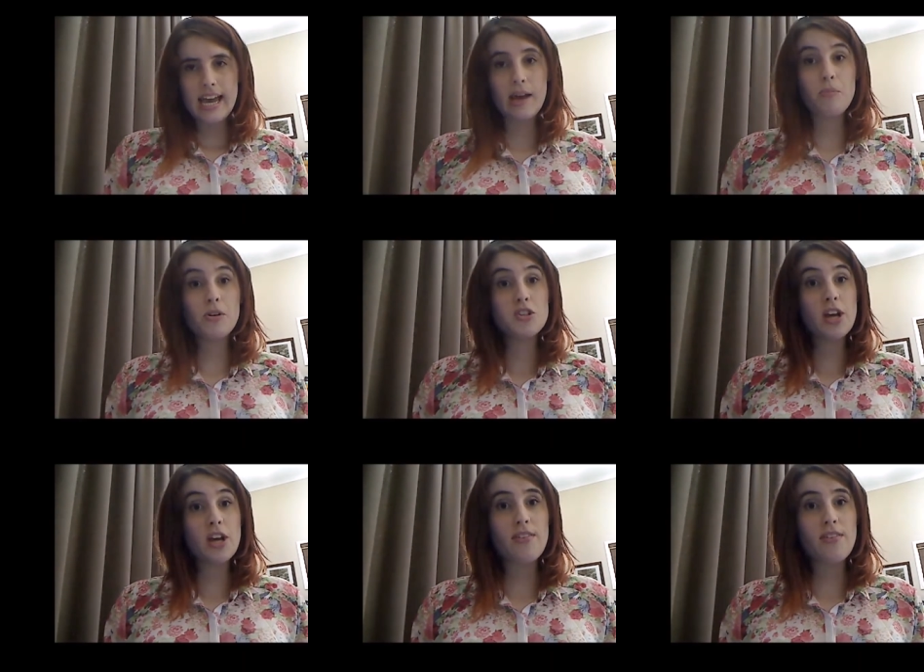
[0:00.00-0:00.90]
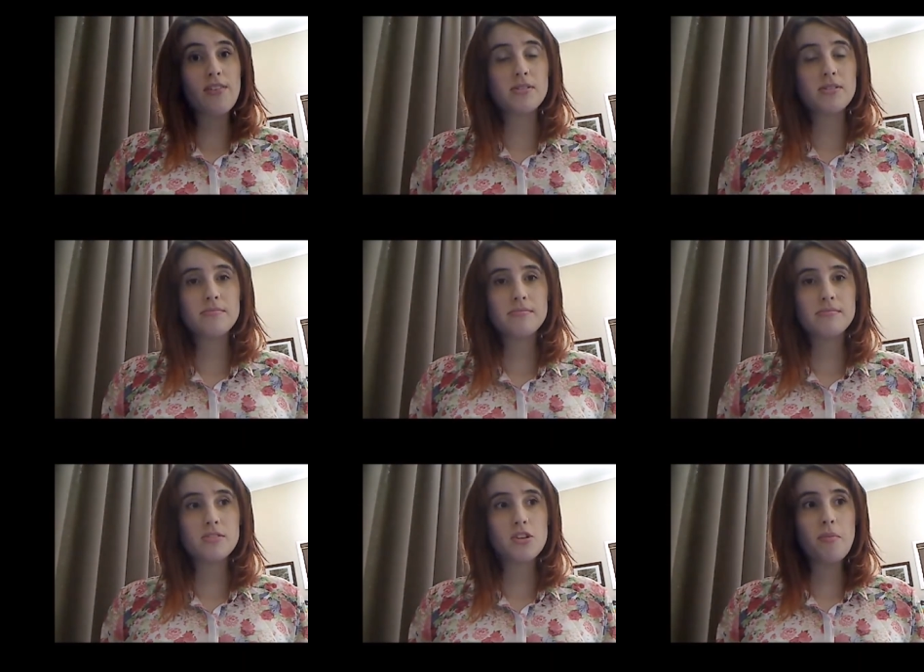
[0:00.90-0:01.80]
Which I have happened
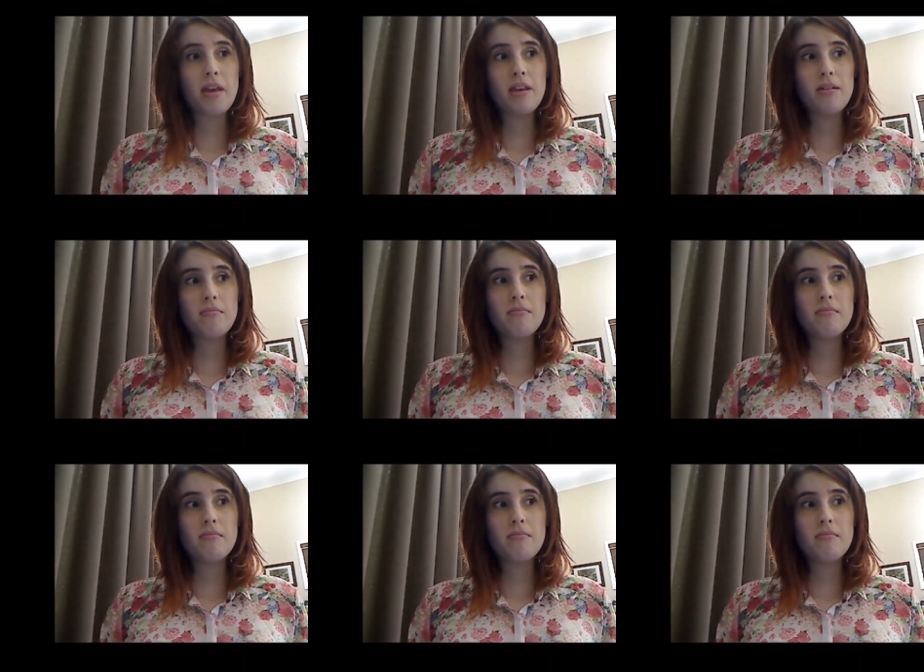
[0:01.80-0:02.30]
to me.